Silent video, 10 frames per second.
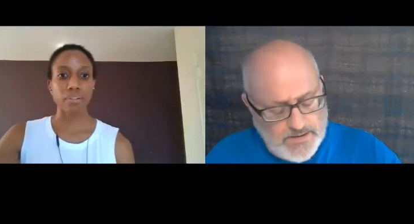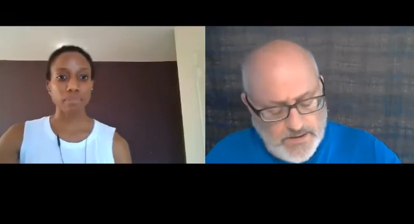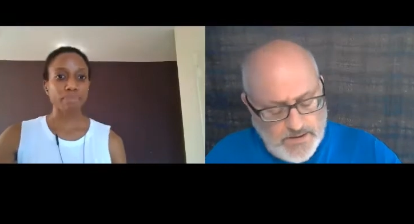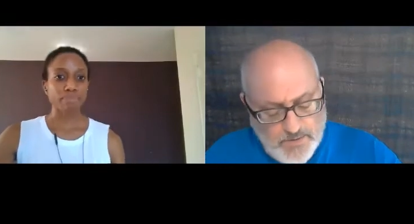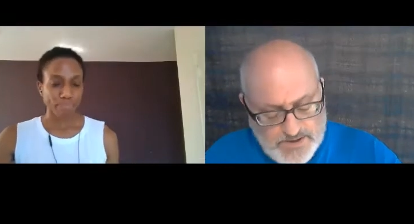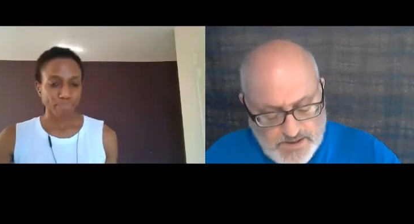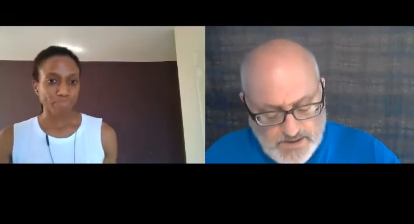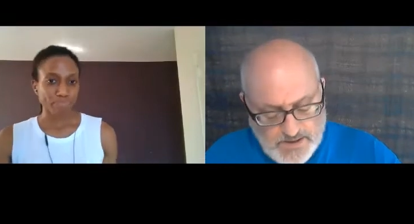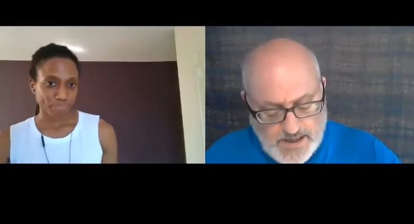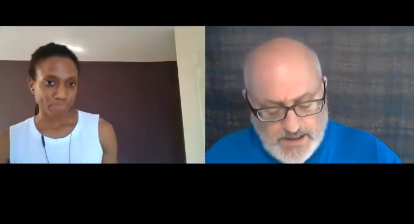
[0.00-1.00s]
Speaker 1: that the numbers
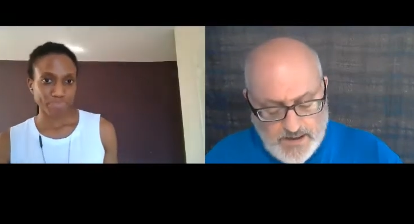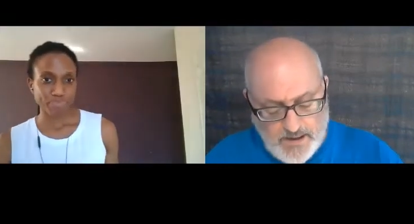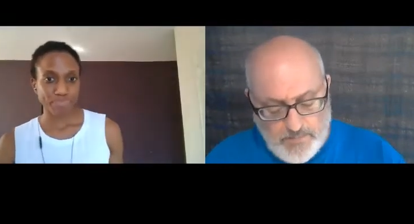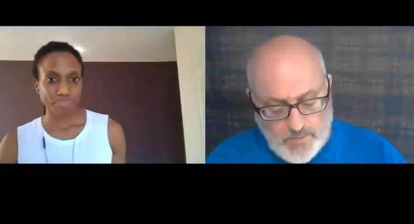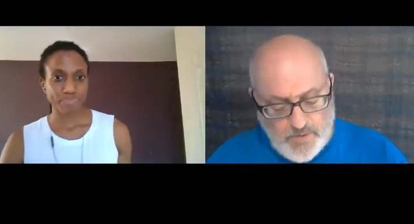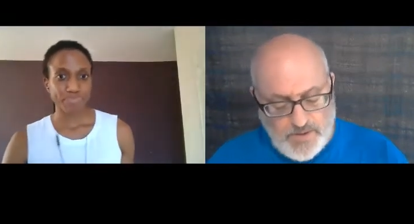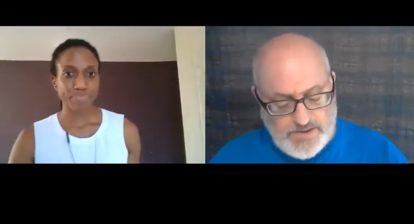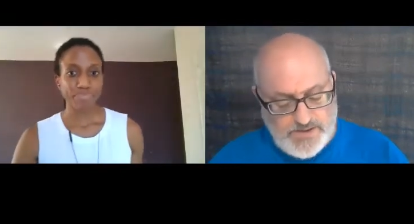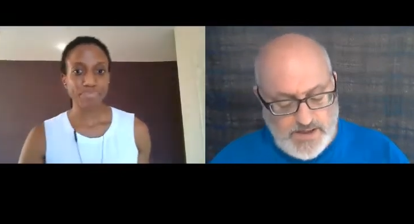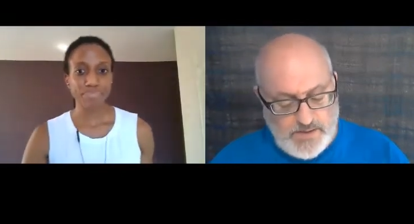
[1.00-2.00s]
didn't add up or
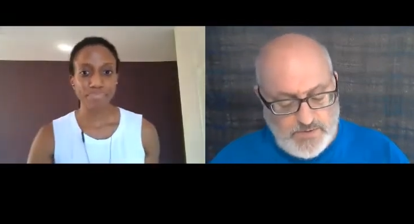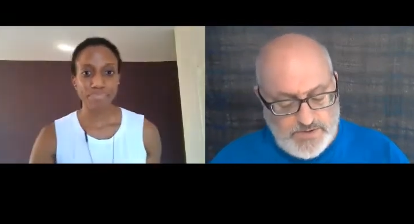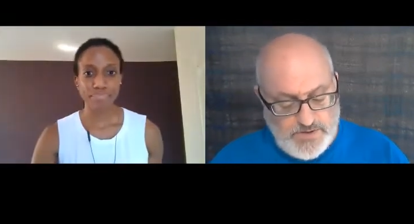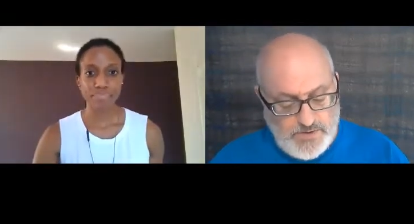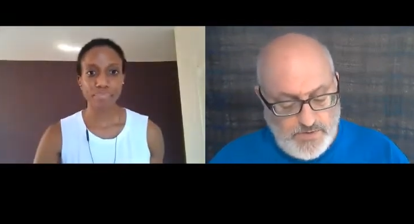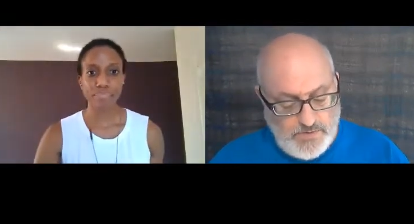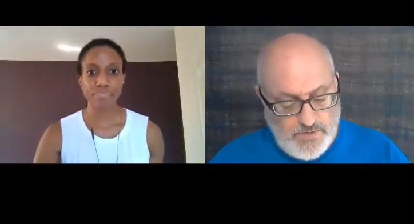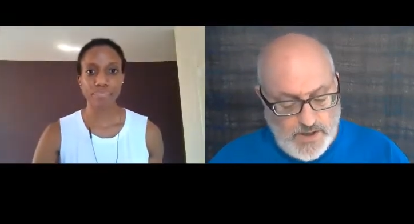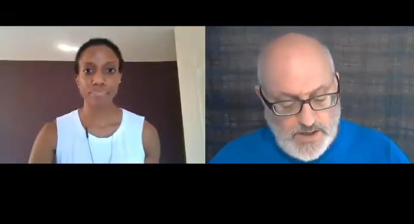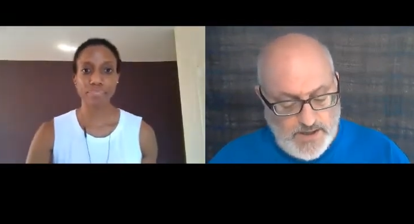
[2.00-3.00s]
that it was too,
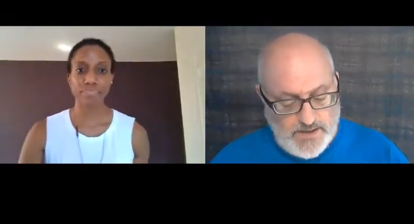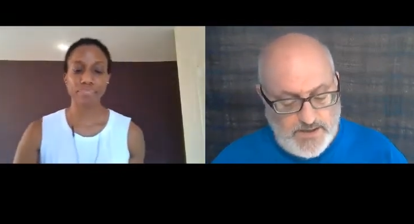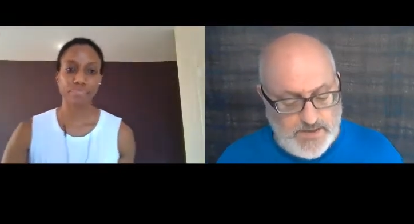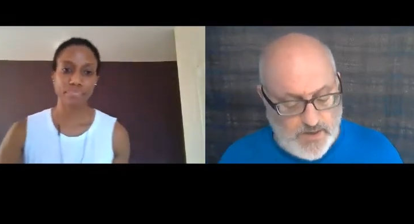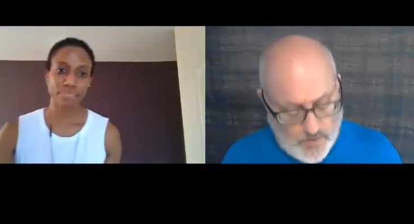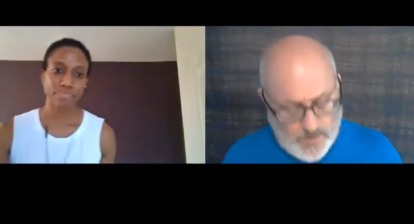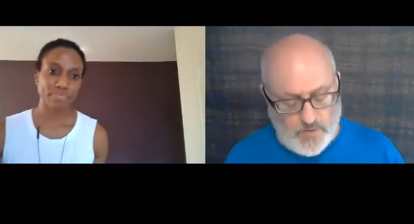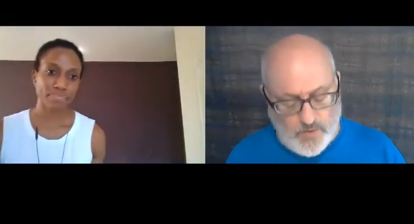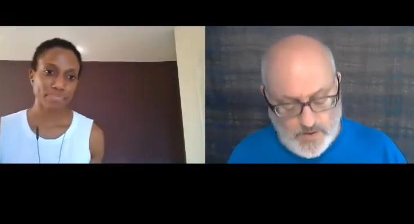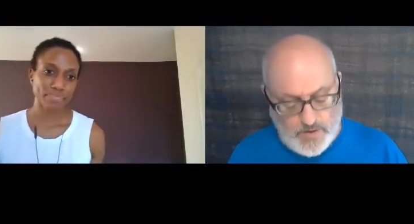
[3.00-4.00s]
it, it's, or,
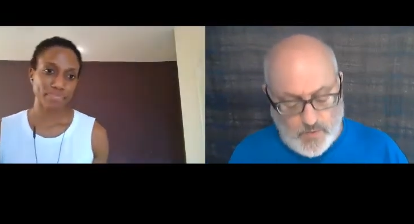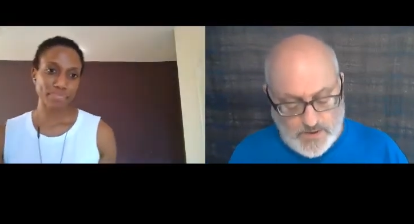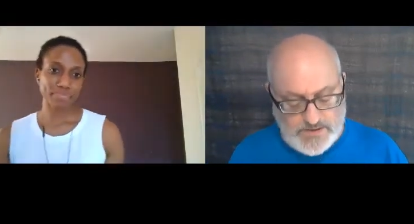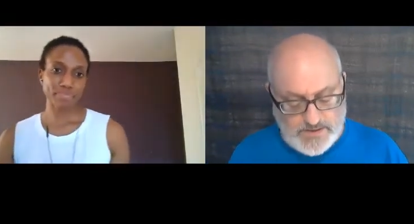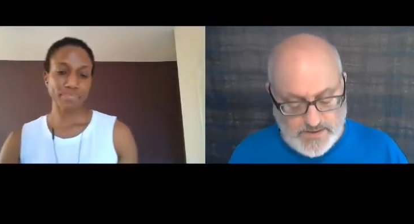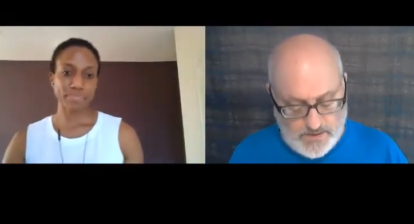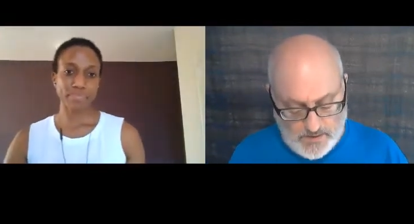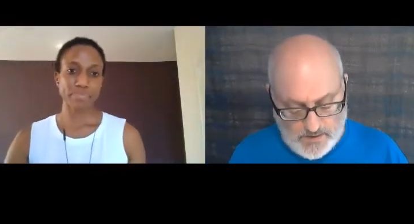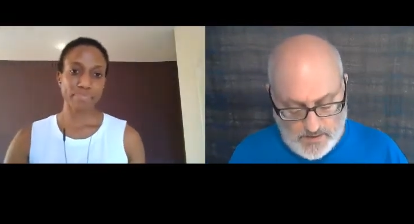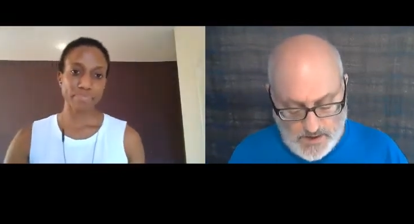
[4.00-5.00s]
or was it that
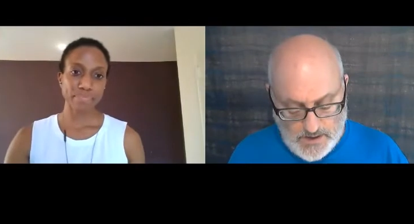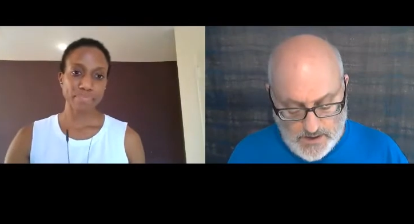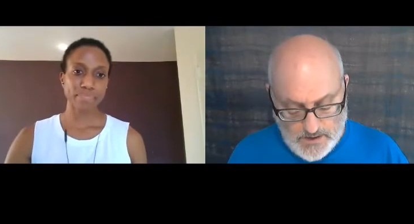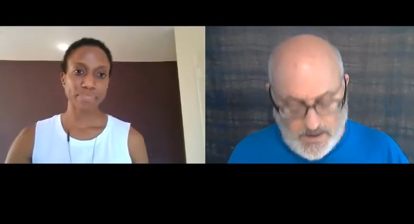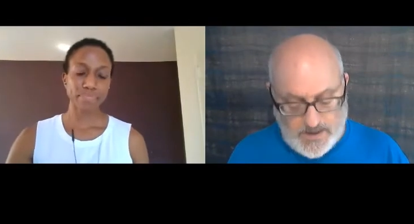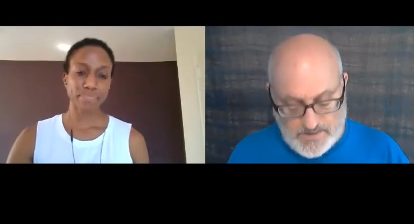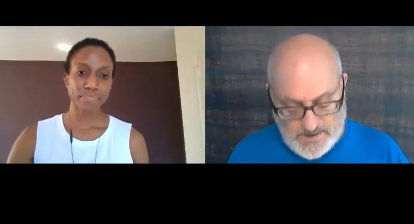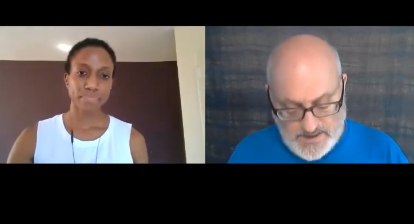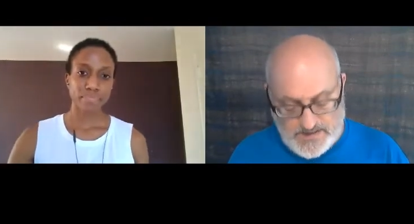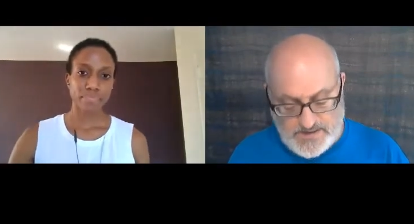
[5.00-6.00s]
her, you know,
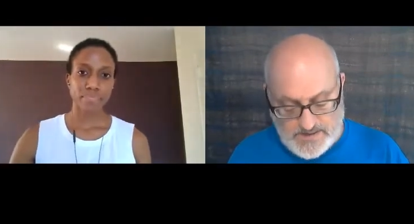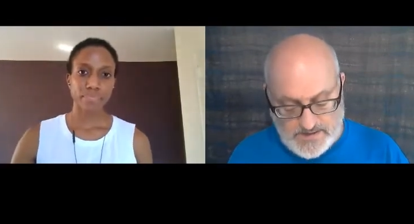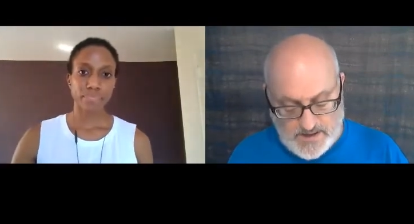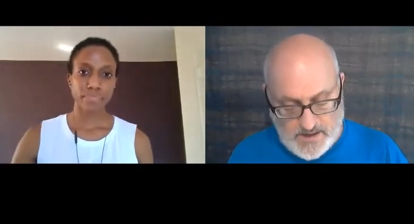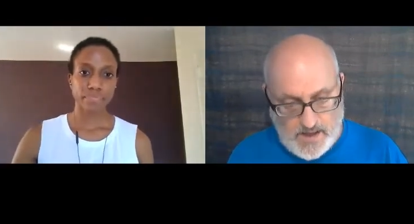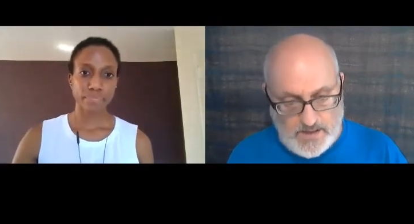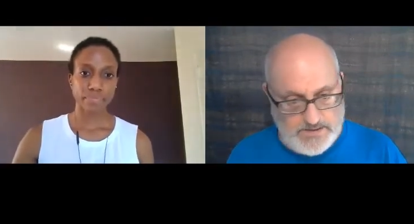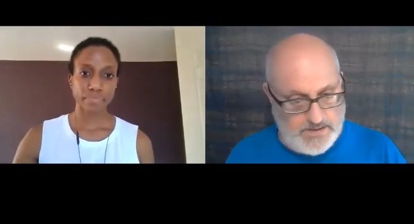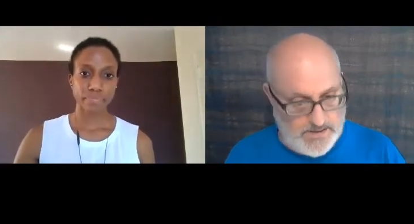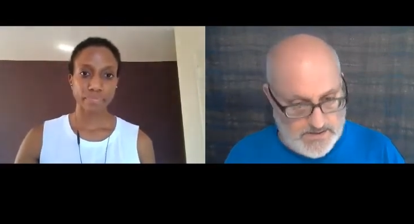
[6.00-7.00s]
expertise is in
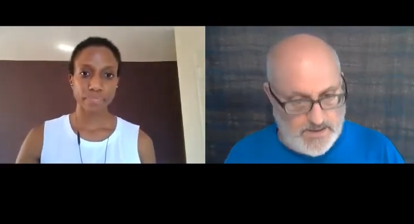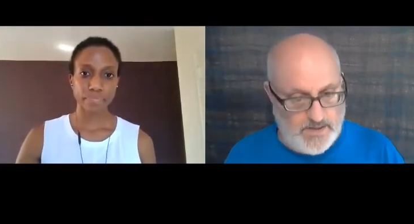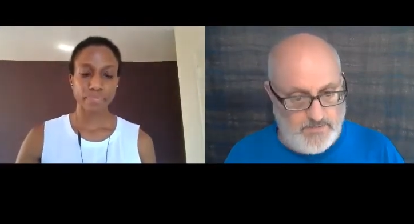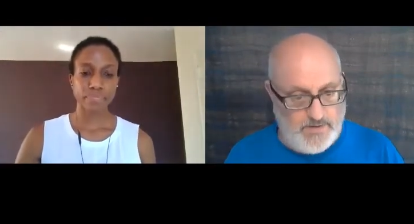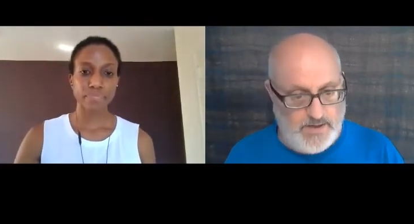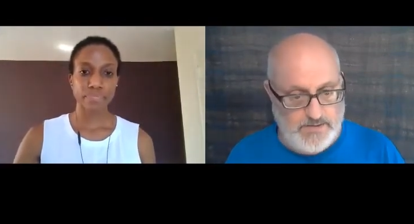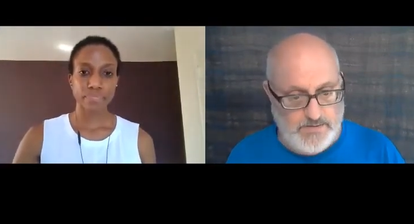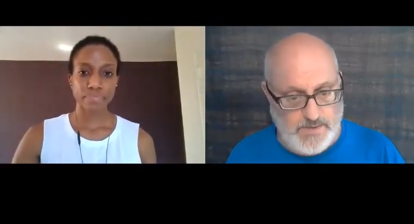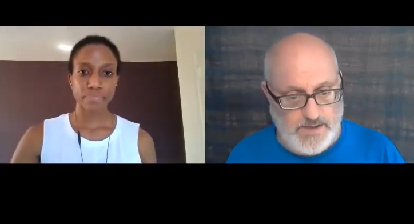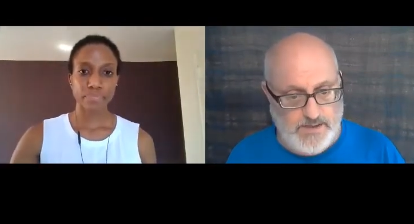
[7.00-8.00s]
psychology and it's not in
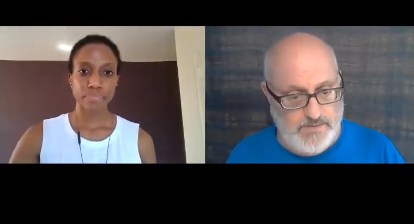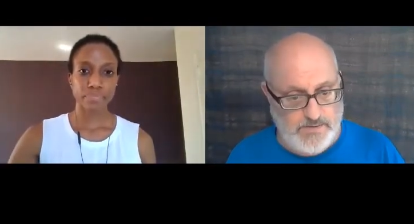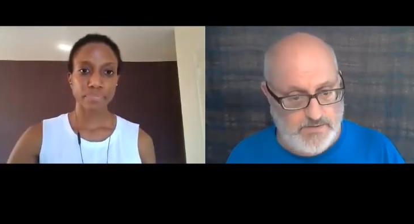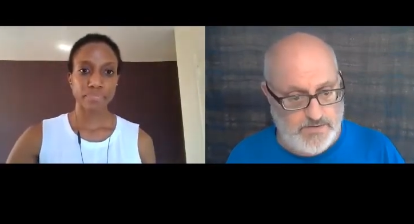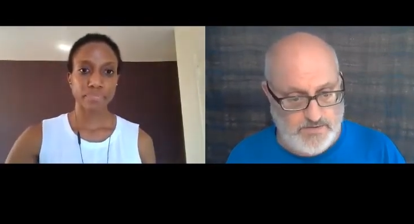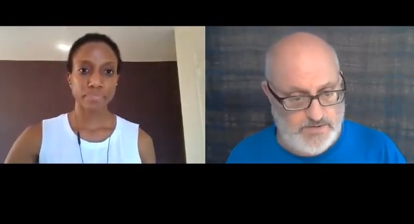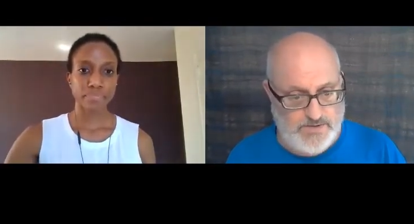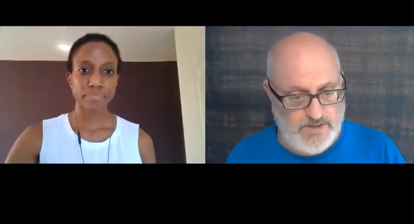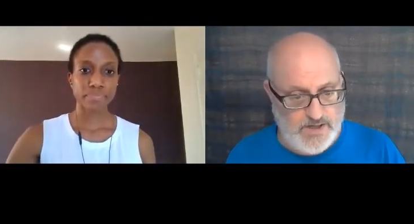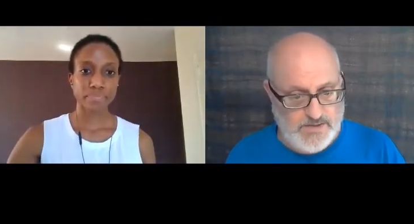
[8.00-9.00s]
financial management. So
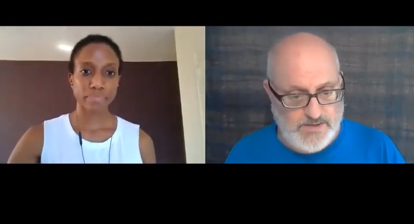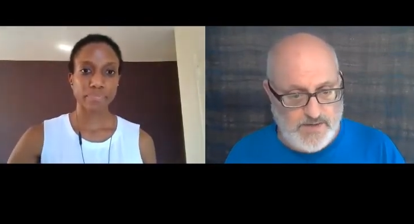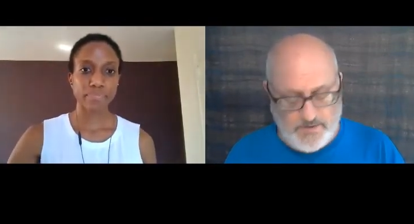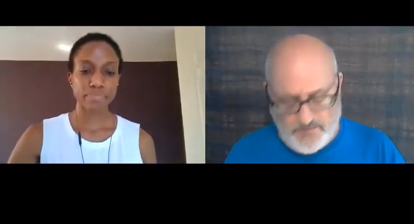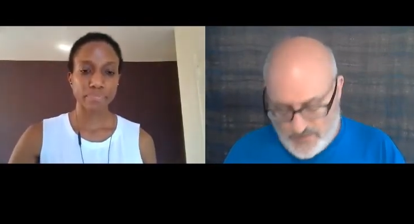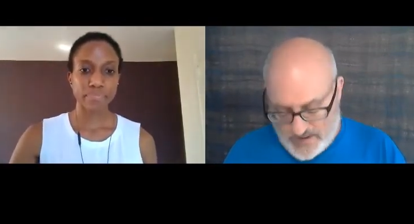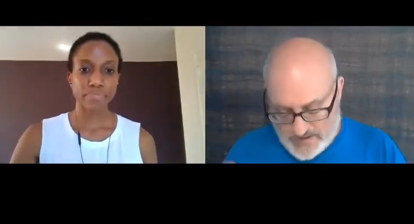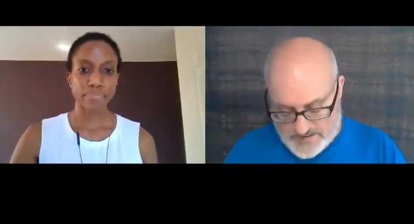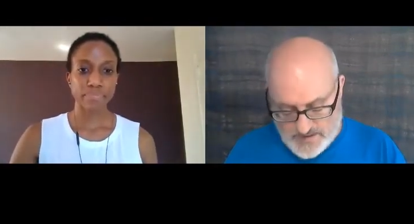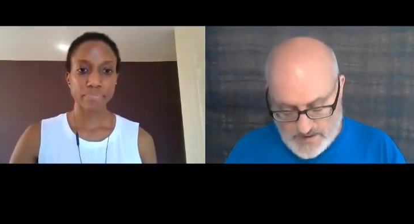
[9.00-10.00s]
just, just having to
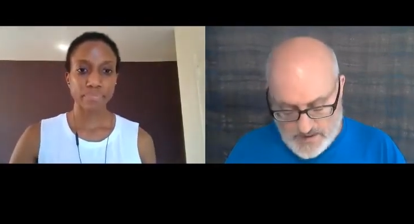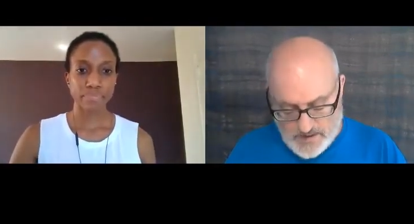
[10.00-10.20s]
face